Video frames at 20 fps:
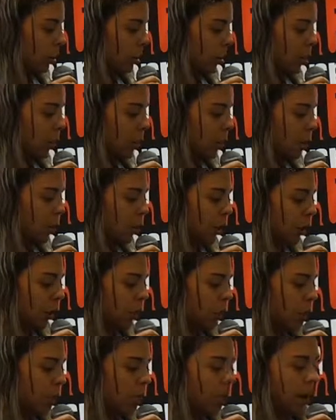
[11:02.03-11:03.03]
know that some changes
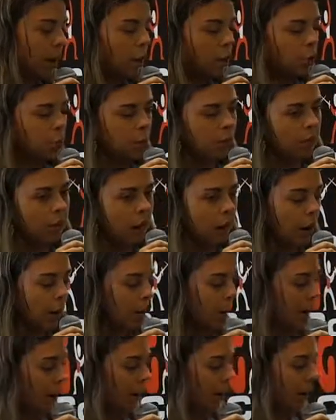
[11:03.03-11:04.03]
could be made to provide a
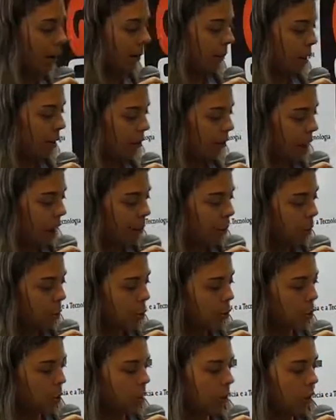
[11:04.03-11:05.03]
better environment
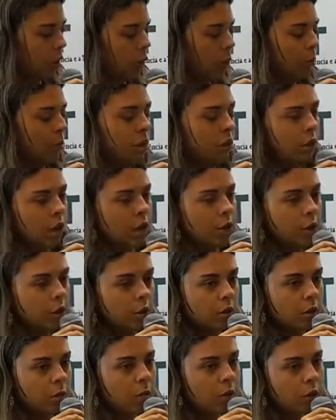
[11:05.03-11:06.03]
to work the
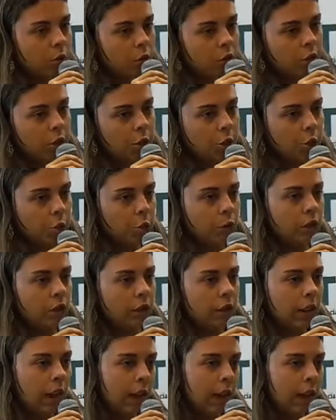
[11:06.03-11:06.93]
communications between these children,